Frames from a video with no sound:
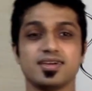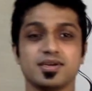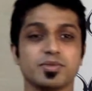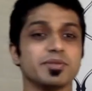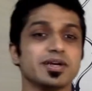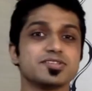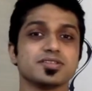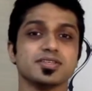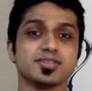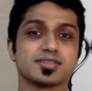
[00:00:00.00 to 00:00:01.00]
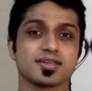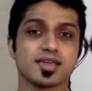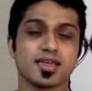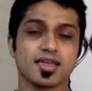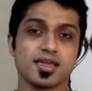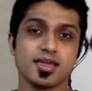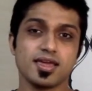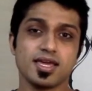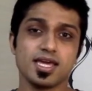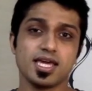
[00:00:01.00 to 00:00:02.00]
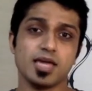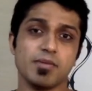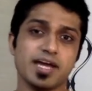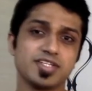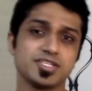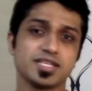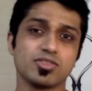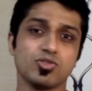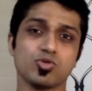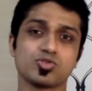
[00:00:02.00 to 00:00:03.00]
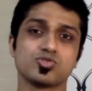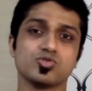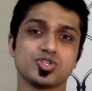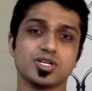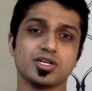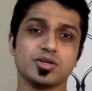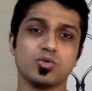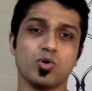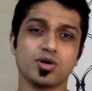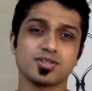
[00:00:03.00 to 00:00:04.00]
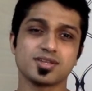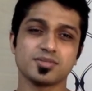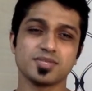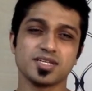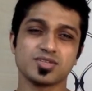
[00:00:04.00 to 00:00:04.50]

But imagine this. Imagine that those two children want something